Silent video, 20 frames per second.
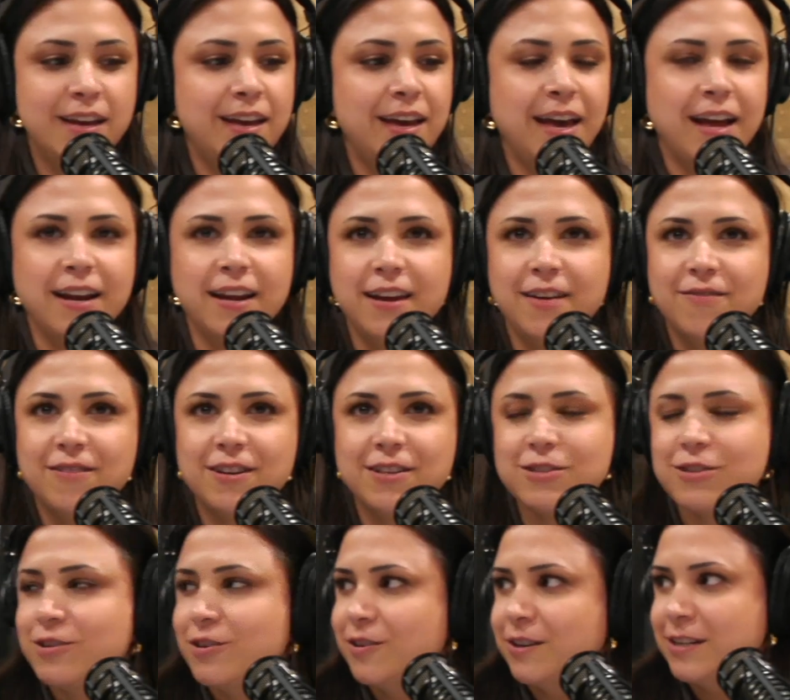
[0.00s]
And even as
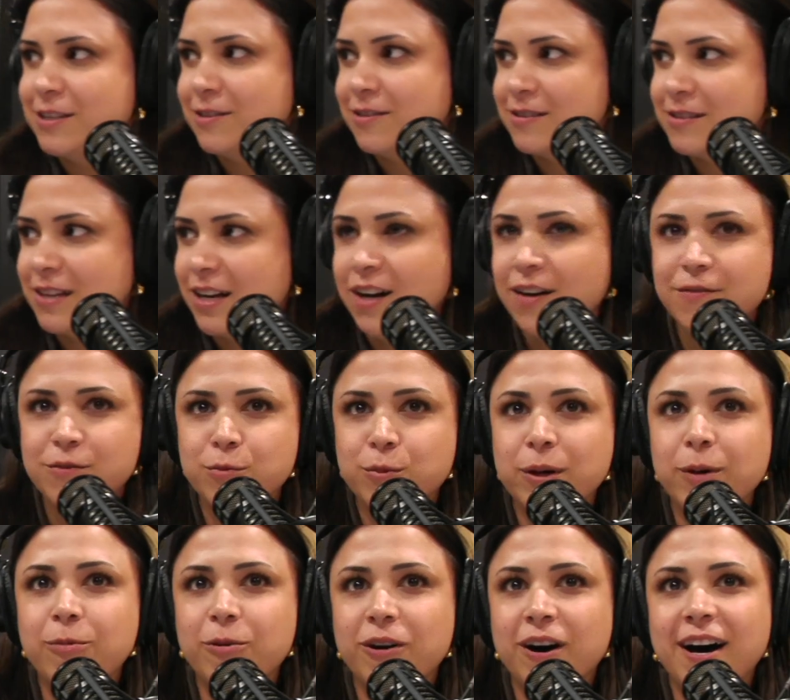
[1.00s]
attorneys ourselves,
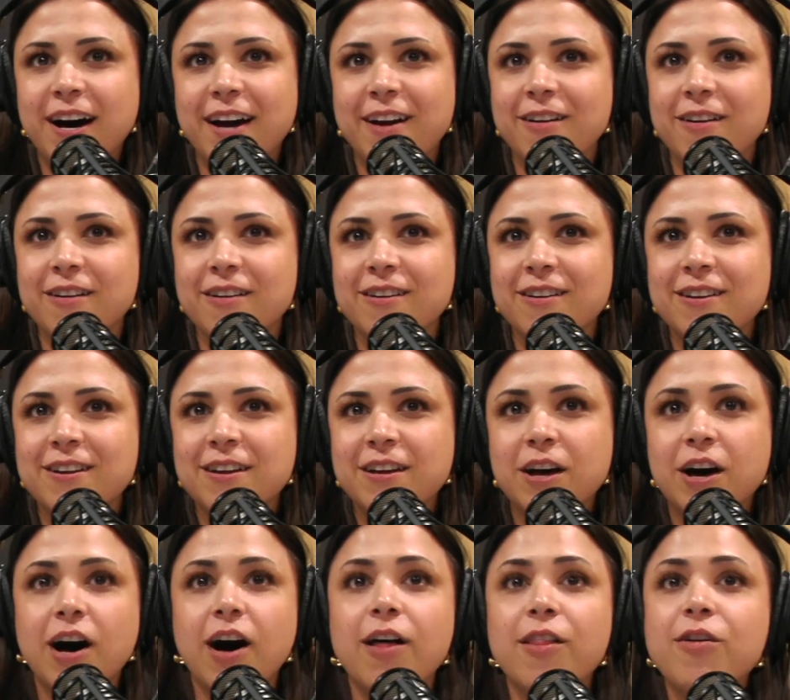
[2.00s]
we will hire
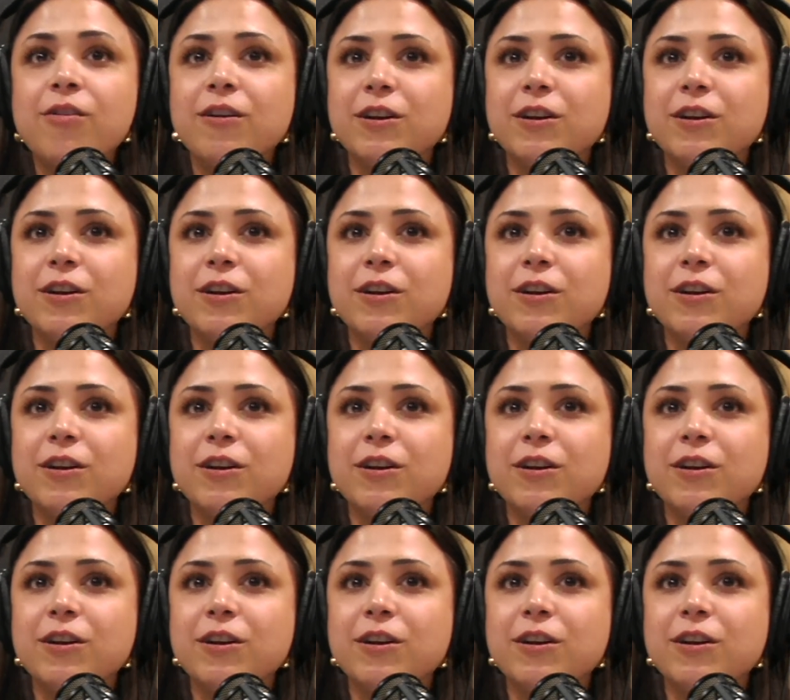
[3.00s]
other